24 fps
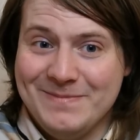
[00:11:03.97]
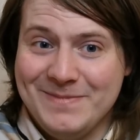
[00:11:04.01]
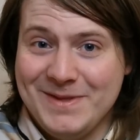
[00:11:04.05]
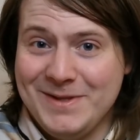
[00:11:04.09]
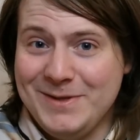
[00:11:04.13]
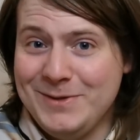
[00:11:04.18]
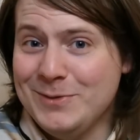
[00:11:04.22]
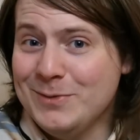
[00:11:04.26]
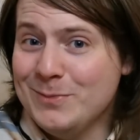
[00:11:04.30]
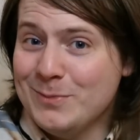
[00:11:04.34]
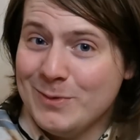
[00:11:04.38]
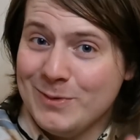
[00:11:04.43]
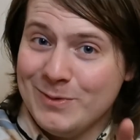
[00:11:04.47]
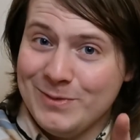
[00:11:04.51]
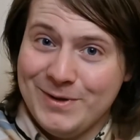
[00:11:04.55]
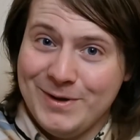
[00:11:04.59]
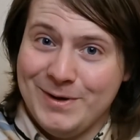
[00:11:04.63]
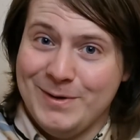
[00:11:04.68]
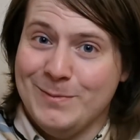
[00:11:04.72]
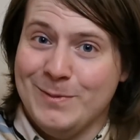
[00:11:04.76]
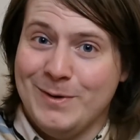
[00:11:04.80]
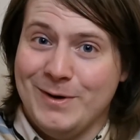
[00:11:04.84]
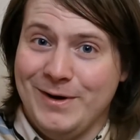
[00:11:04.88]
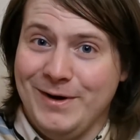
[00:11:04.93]
You all
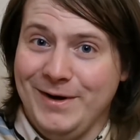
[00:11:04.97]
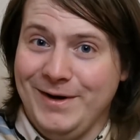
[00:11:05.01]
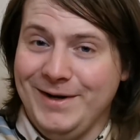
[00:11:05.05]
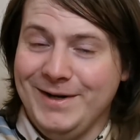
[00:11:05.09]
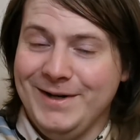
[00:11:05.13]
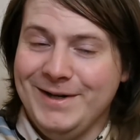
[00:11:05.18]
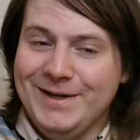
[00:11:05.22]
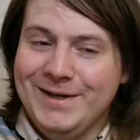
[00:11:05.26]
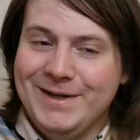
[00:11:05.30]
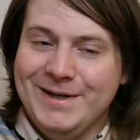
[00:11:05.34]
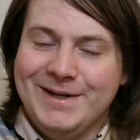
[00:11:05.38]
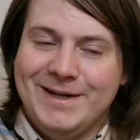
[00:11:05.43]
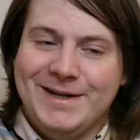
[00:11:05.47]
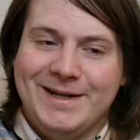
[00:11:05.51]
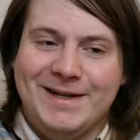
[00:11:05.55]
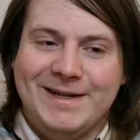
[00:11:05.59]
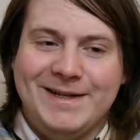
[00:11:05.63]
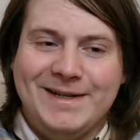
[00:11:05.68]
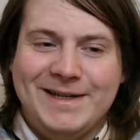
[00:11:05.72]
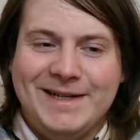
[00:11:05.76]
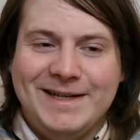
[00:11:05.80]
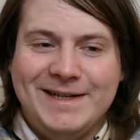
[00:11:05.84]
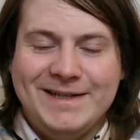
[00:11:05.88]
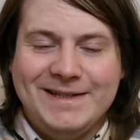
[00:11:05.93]
know why.
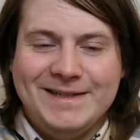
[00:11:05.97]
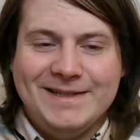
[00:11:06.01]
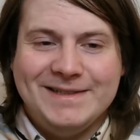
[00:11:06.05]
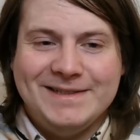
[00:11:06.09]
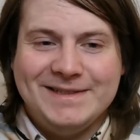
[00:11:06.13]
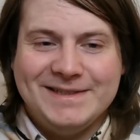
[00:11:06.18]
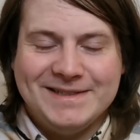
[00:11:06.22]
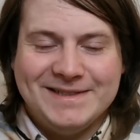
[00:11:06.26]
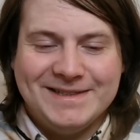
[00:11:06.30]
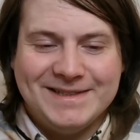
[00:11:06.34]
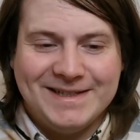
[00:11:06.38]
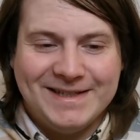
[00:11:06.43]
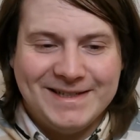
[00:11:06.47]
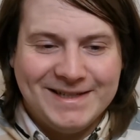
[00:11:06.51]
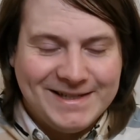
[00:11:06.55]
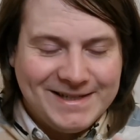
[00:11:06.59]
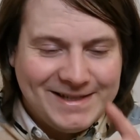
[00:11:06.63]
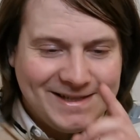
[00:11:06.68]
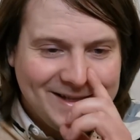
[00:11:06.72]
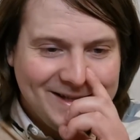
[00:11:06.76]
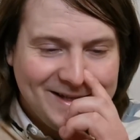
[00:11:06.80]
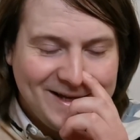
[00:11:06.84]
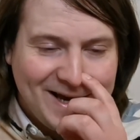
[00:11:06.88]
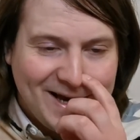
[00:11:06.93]
And
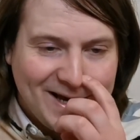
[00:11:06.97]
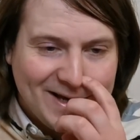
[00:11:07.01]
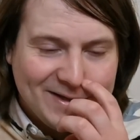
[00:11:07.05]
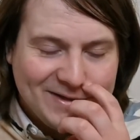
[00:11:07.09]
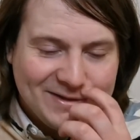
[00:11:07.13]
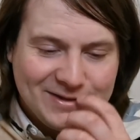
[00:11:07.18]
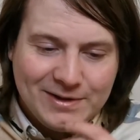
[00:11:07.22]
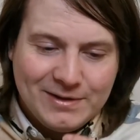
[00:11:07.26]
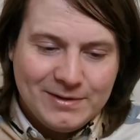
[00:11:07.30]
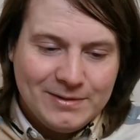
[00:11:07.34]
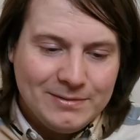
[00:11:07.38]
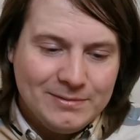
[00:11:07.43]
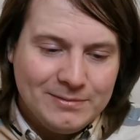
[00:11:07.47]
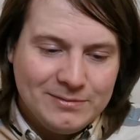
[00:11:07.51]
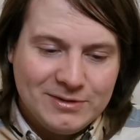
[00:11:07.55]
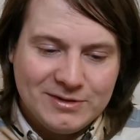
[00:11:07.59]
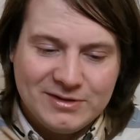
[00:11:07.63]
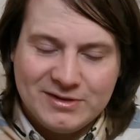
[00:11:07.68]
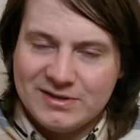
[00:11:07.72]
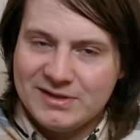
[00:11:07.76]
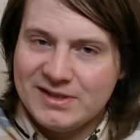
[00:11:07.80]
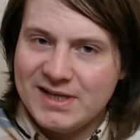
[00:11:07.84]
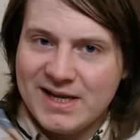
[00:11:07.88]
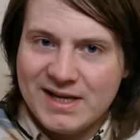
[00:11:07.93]
yeah, so
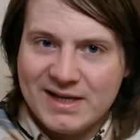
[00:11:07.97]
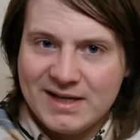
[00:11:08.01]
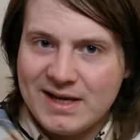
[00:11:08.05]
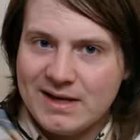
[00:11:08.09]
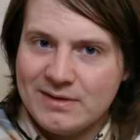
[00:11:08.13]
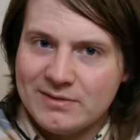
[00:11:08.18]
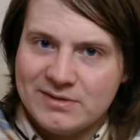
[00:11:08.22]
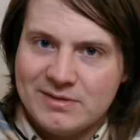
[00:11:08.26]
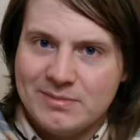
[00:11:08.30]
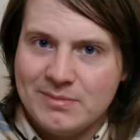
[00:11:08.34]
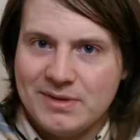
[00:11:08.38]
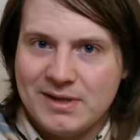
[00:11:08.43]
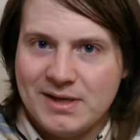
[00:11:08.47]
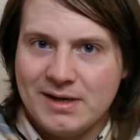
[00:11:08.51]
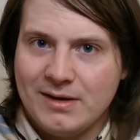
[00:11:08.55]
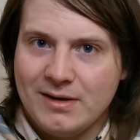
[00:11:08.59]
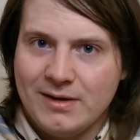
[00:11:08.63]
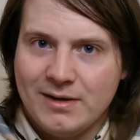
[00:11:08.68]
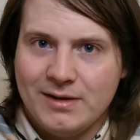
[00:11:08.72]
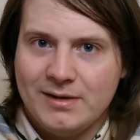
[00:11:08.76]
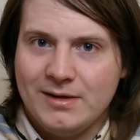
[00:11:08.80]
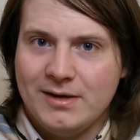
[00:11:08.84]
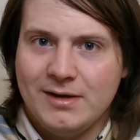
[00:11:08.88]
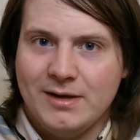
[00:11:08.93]
just setting out something
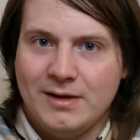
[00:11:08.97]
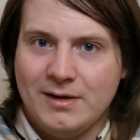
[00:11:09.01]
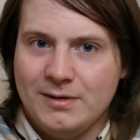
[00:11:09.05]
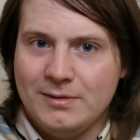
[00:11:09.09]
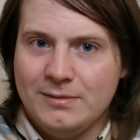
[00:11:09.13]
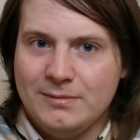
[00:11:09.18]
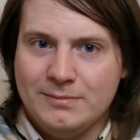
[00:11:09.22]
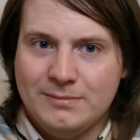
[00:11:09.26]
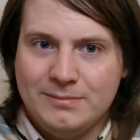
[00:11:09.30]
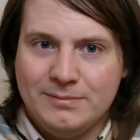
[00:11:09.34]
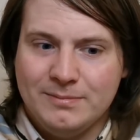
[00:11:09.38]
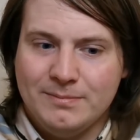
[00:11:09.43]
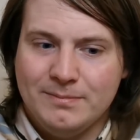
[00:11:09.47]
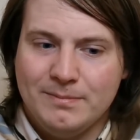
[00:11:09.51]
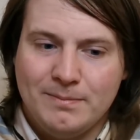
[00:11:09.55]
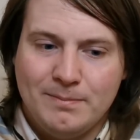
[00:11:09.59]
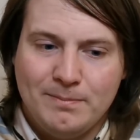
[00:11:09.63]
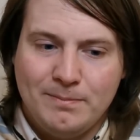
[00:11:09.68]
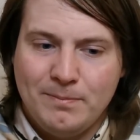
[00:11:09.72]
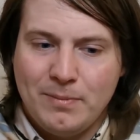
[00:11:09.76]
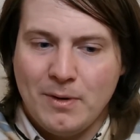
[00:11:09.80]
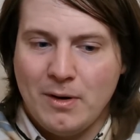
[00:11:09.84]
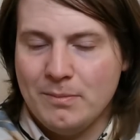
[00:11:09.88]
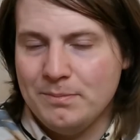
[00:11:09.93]
like,
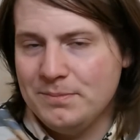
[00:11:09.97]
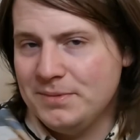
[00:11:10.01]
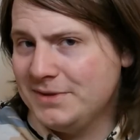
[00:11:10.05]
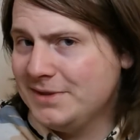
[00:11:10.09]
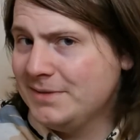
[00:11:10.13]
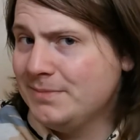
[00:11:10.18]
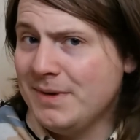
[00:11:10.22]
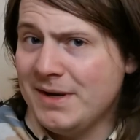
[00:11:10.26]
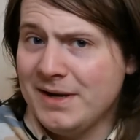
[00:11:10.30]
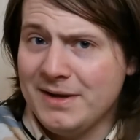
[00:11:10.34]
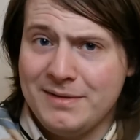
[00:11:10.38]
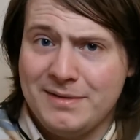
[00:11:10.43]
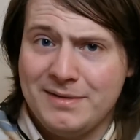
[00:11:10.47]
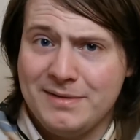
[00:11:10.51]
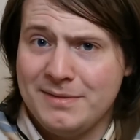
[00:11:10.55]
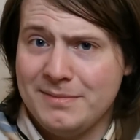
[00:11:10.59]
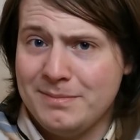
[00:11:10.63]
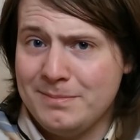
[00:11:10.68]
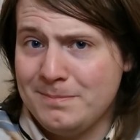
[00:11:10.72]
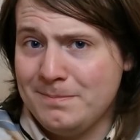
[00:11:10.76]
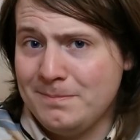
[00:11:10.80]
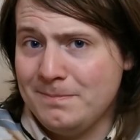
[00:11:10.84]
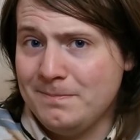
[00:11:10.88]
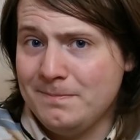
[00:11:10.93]
Bob
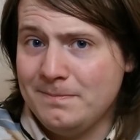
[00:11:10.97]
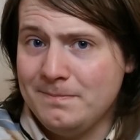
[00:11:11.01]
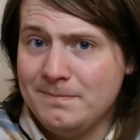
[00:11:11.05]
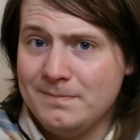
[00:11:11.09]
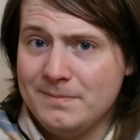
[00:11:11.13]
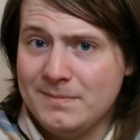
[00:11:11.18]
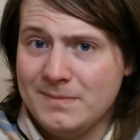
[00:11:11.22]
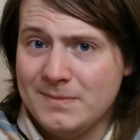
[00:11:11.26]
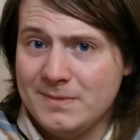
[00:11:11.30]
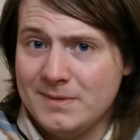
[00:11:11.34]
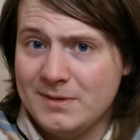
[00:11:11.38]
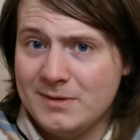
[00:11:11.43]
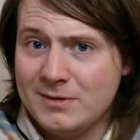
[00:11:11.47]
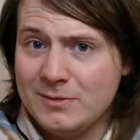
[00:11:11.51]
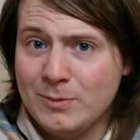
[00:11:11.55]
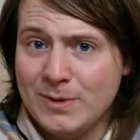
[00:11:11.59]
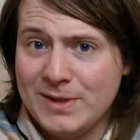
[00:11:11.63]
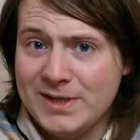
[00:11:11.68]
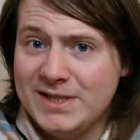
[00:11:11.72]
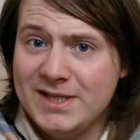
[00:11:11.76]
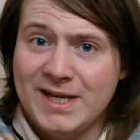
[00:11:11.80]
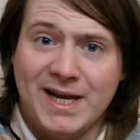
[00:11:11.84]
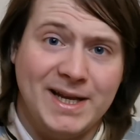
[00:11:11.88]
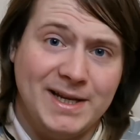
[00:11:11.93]
Smith
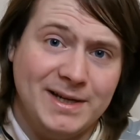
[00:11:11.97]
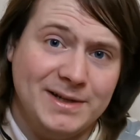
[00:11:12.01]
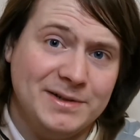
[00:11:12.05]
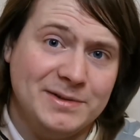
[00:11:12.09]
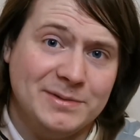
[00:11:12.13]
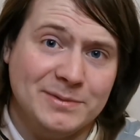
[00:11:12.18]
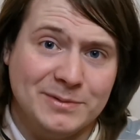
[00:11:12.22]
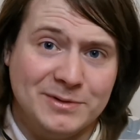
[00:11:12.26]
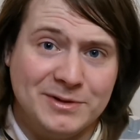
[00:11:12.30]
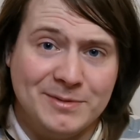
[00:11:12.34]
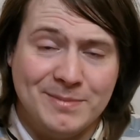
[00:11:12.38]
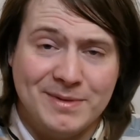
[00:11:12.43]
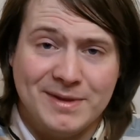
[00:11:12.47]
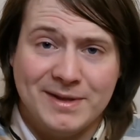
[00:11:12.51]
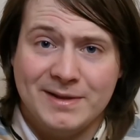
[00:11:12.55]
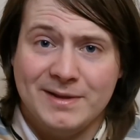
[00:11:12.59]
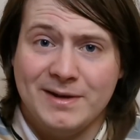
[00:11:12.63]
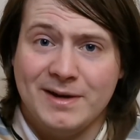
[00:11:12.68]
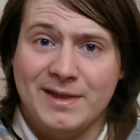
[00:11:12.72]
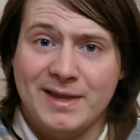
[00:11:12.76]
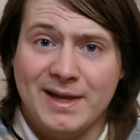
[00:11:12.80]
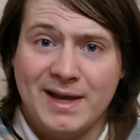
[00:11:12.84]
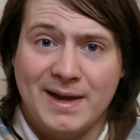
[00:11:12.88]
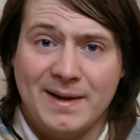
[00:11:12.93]
28 or something
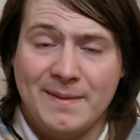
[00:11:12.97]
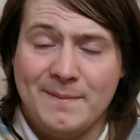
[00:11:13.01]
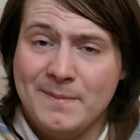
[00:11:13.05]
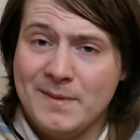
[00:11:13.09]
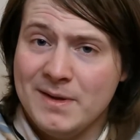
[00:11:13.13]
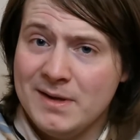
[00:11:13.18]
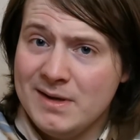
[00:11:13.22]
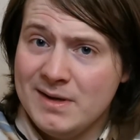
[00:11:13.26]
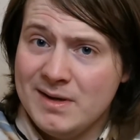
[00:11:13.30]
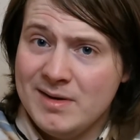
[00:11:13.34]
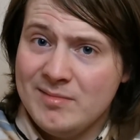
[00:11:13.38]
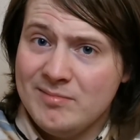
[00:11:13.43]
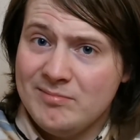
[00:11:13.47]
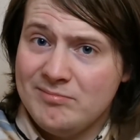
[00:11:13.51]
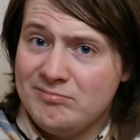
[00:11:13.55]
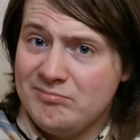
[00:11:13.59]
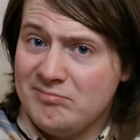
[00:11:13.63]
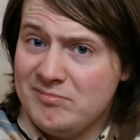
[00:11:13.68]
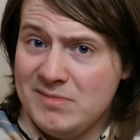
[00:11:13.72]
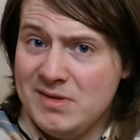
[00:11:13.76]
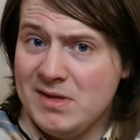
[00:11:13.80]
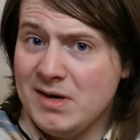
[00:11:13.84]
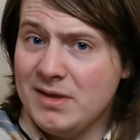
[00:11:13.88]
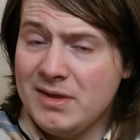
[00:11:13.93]
like that.
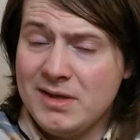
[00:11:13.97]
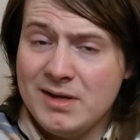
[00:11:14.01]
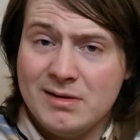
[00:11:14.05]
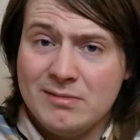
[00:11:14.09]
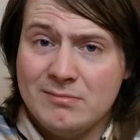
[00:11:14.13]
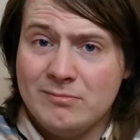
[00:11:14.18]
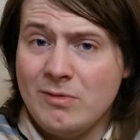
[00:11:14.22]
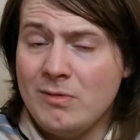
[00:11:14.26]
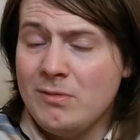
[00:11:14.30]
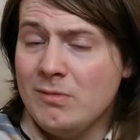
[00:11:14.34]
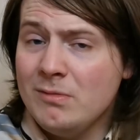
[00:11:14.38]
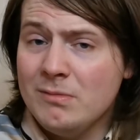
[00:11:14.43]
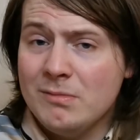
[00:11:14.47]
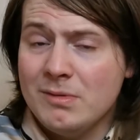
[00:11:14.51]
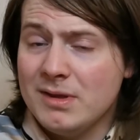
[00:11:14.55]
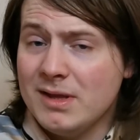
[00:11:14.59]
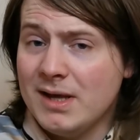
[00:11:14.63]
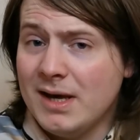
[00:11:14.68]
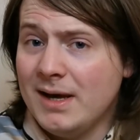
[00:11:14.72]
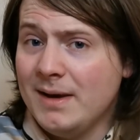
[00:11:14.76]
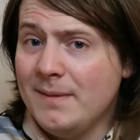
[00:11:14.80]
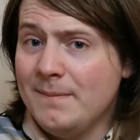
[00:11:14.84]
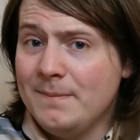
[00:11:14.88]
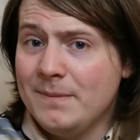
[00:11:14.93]
Nothing wrong with
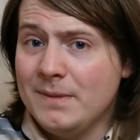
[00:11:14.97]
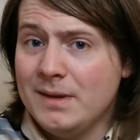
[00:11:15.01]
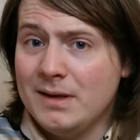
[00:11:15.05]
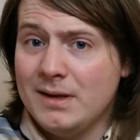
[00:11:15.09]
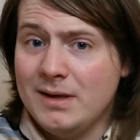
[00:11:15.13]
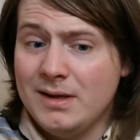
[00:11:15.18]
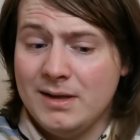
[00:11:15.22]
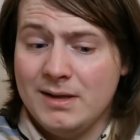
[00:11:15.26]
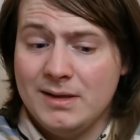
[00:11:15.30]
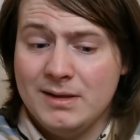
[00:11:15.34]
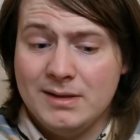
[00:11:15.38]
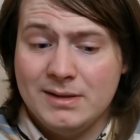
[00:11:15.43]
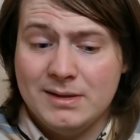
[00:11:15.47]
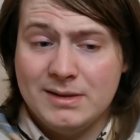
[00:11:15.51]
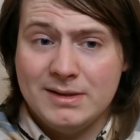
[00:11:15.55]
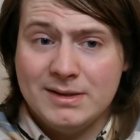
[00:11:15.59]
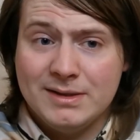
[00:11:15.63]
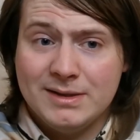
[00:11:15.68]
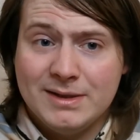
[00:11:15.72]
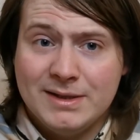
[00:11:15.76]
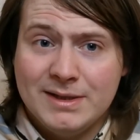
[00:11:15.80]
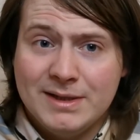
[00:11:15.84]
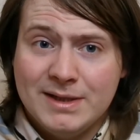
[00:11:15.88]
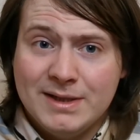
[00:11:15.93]
that. And